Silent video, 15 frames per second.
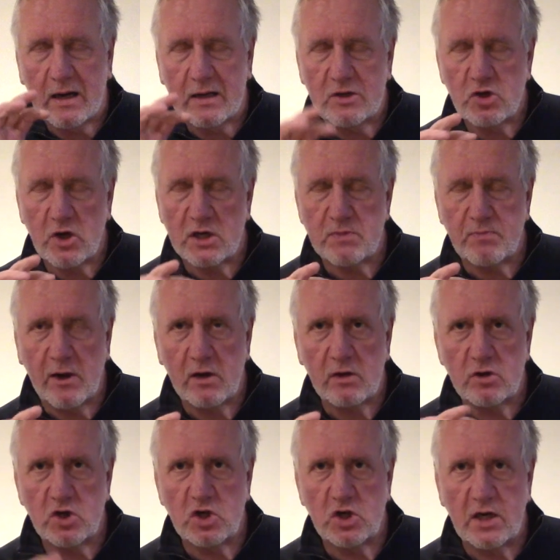transparent
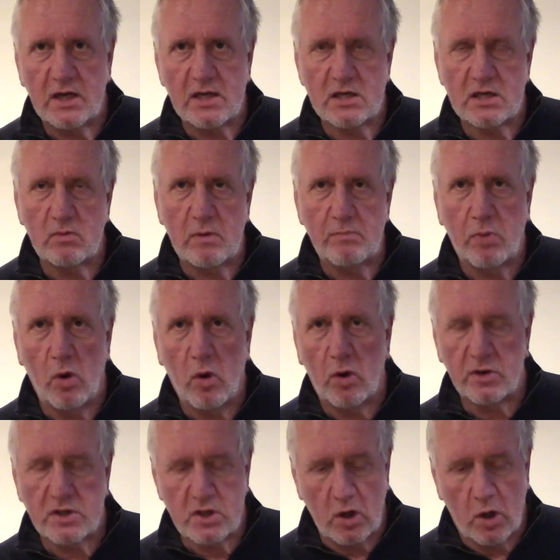sheets that we put
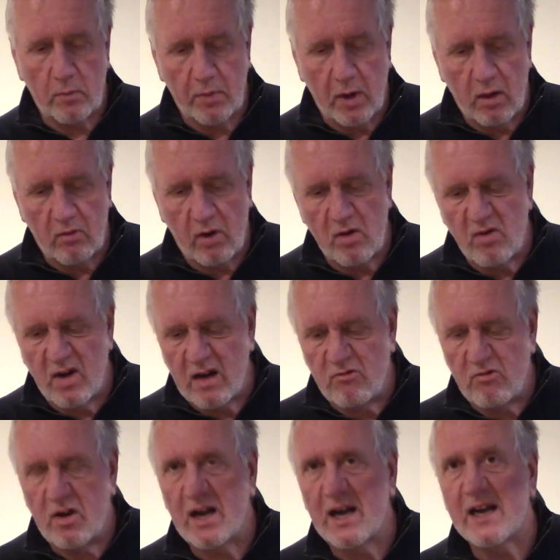on top are only
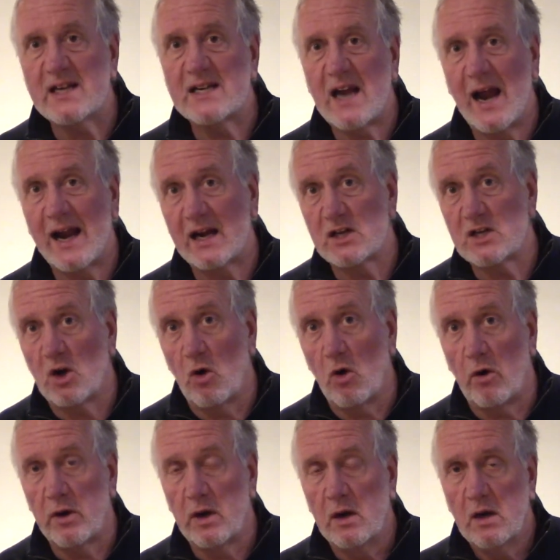really tacked
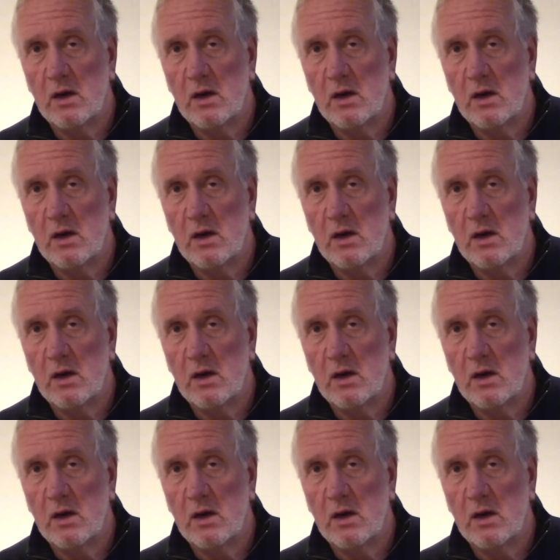on